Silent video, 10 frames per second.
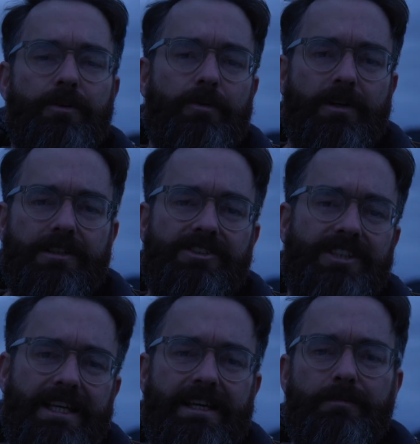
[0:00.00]
when I
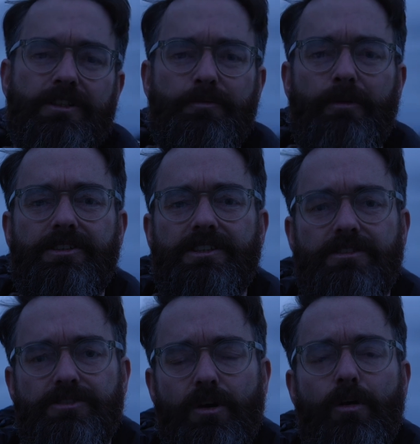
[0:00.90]
see him expressing
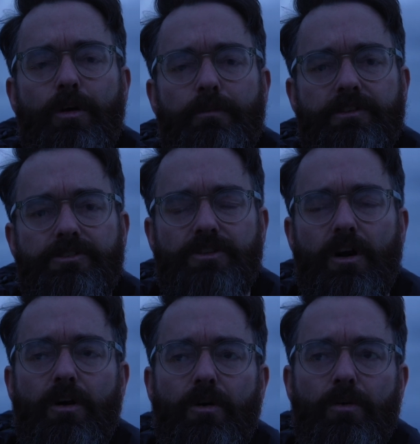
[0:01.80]
the sorrow of his
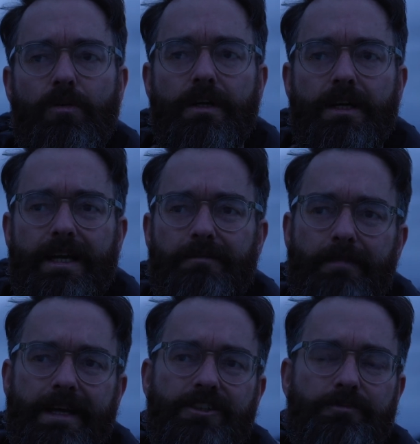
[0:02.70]
soul,
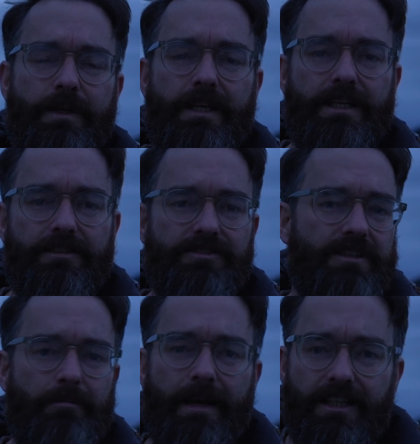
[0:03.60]

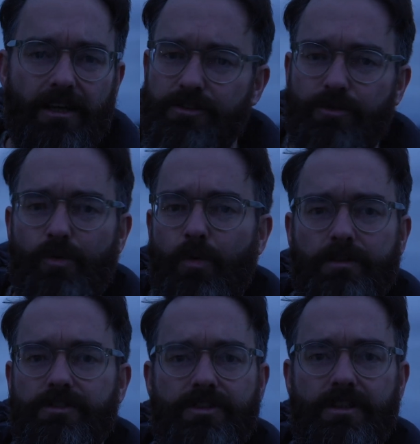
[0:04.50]
doesn't it make us all
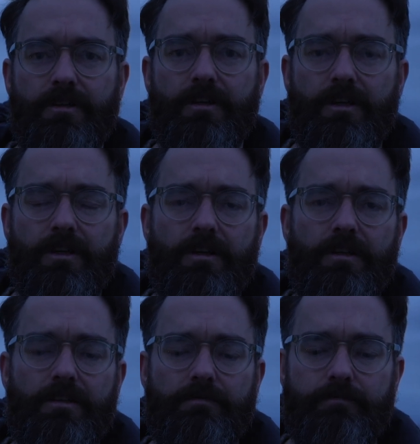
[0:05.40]
want to
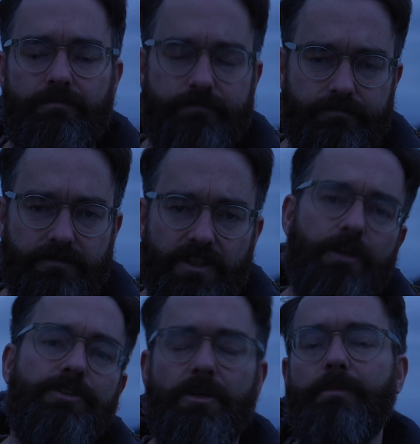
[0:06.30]

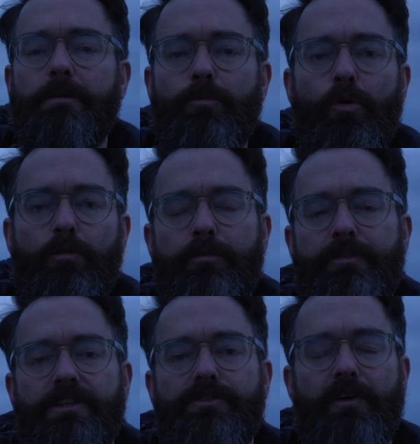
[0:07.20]
know something more
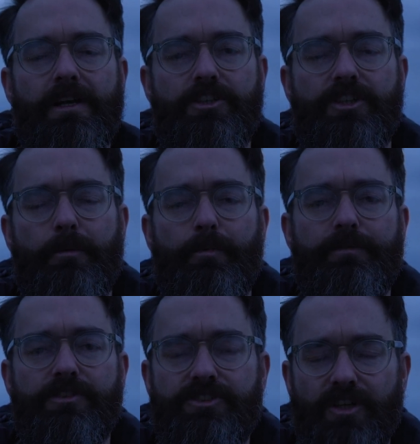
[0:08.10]
of this fellowship,
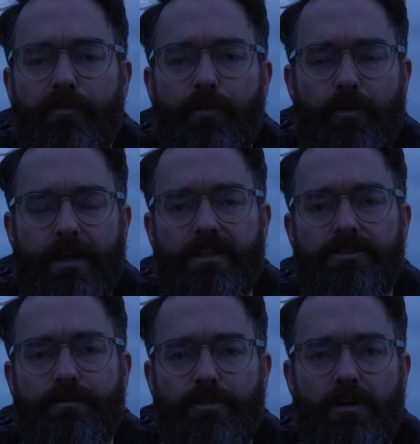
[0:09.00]
of the
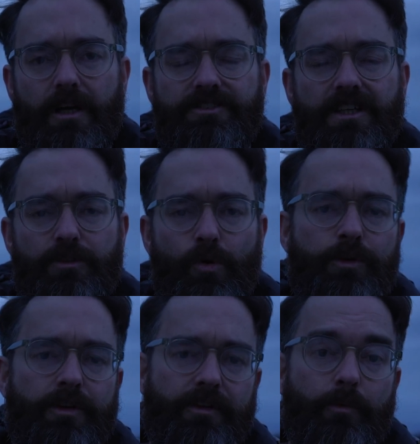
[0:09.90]
sufferings of Christ, in
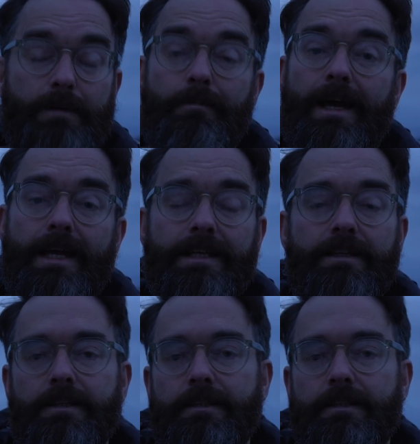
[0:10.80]
order that we may,